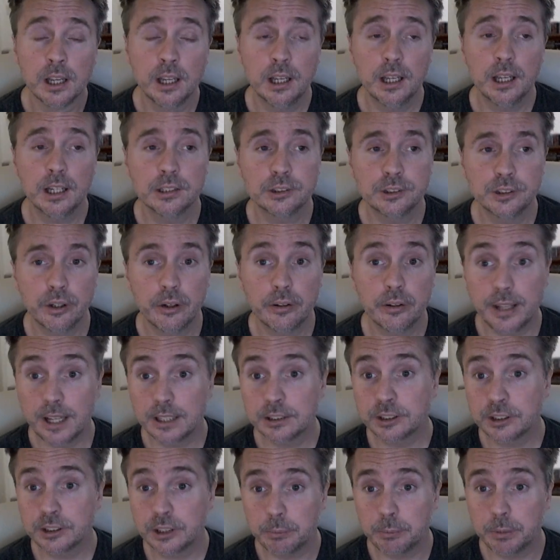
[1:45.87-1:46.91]
And so
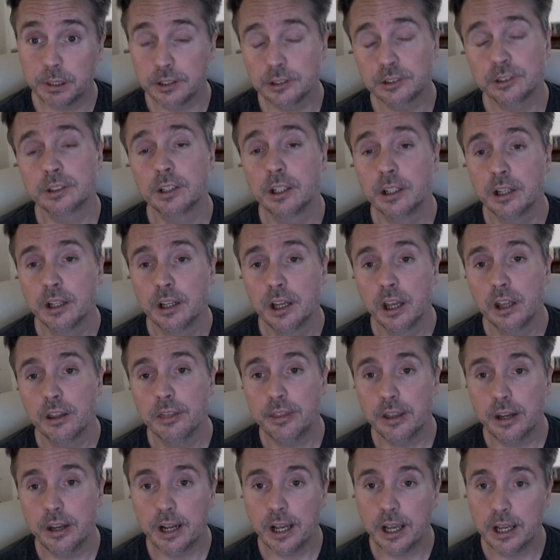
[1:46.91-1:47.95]
that's the bit
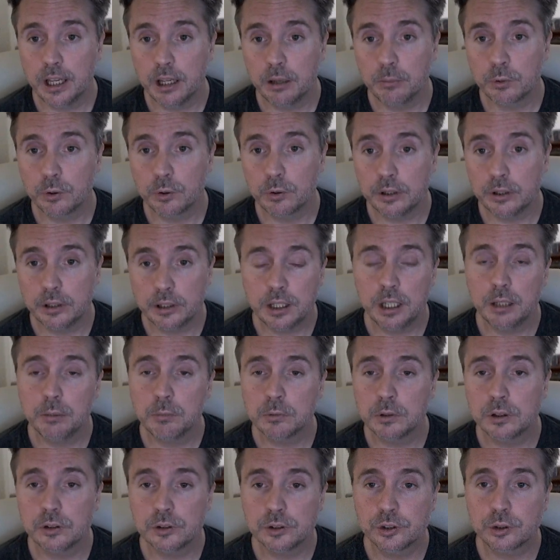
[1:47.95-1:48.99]
that I am going to keep
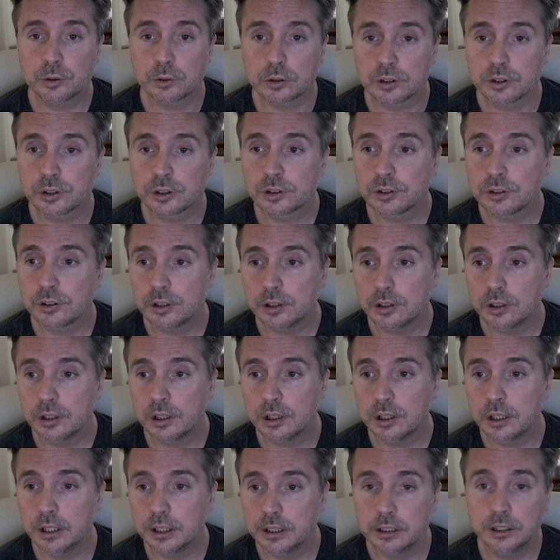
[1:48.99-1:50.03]
closed source,
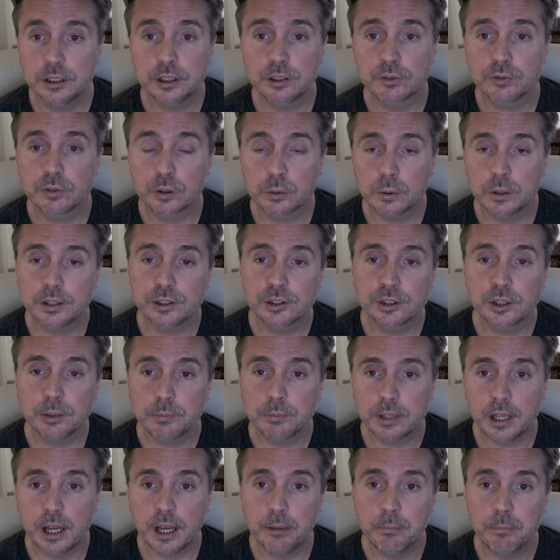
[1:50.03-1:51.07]
at least for quite
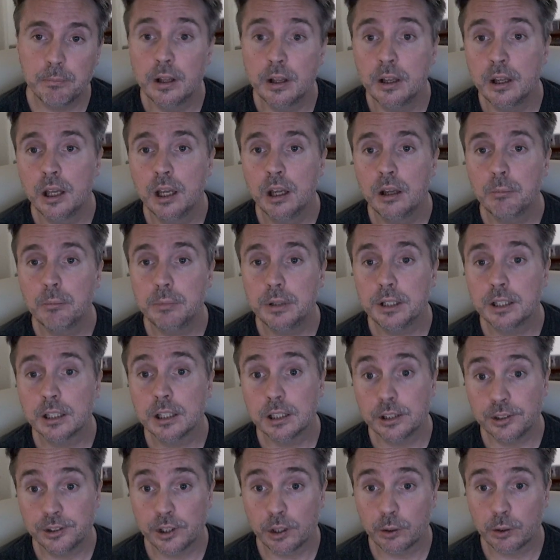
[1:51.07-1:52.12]
some time,
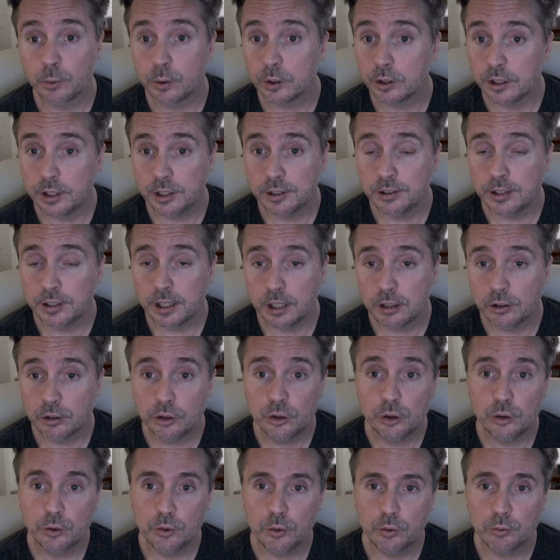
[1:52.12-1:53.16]
because I really intend
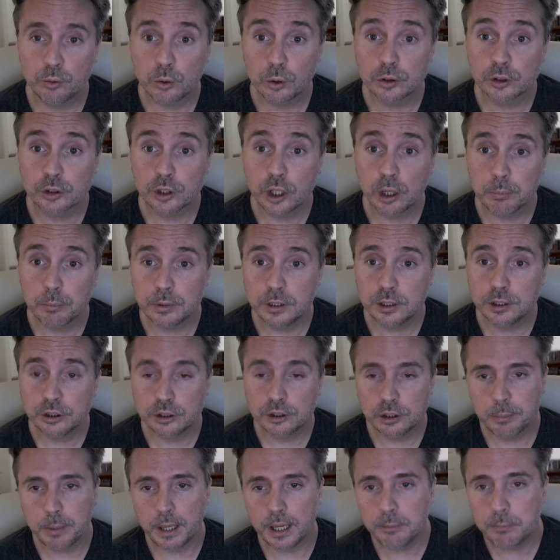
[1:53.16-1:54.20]
to force companies
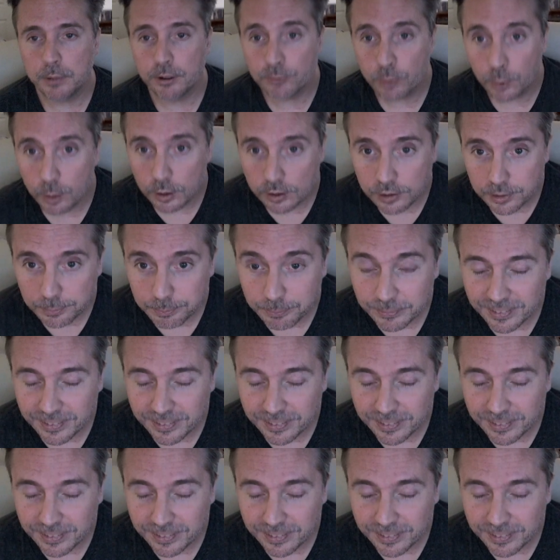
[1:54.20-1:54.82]
to pay me for it.